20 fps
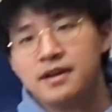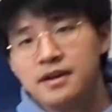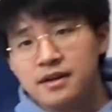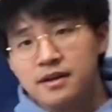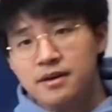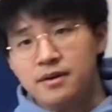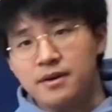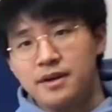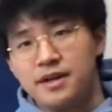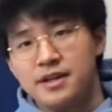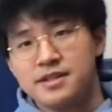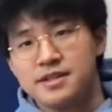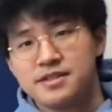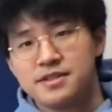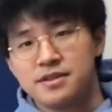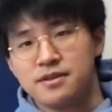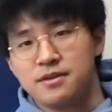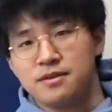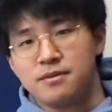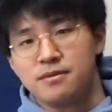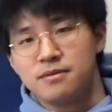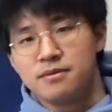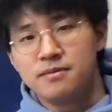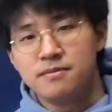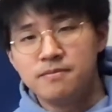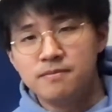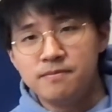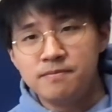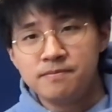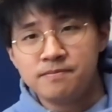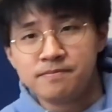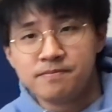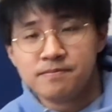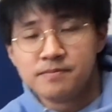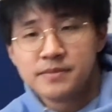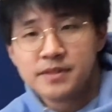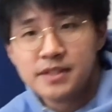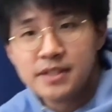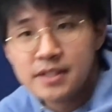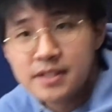Okay, so
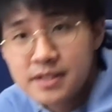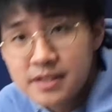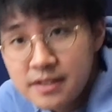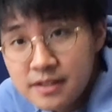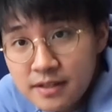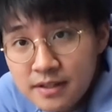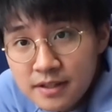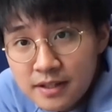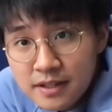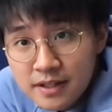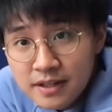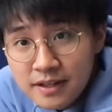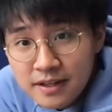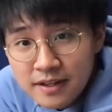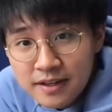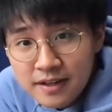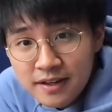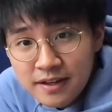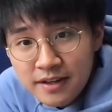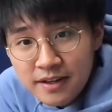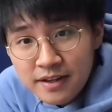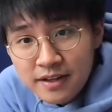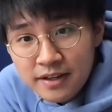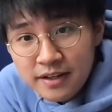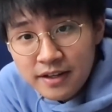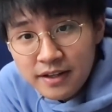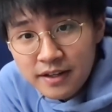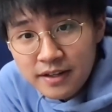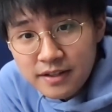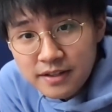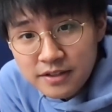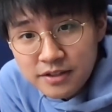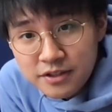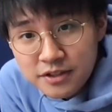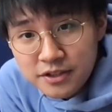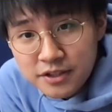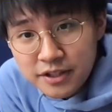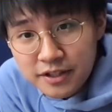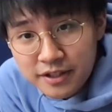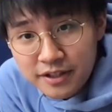this it's
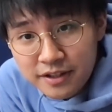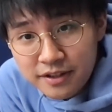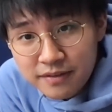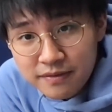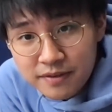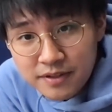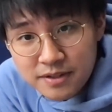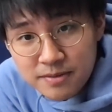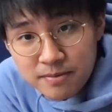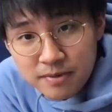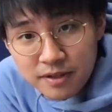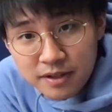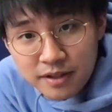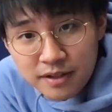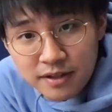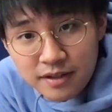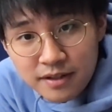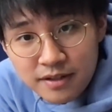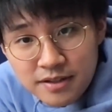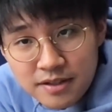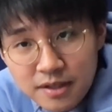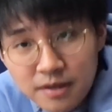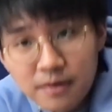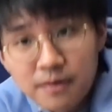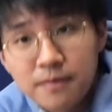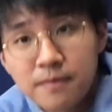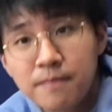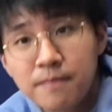checking if it's playing. So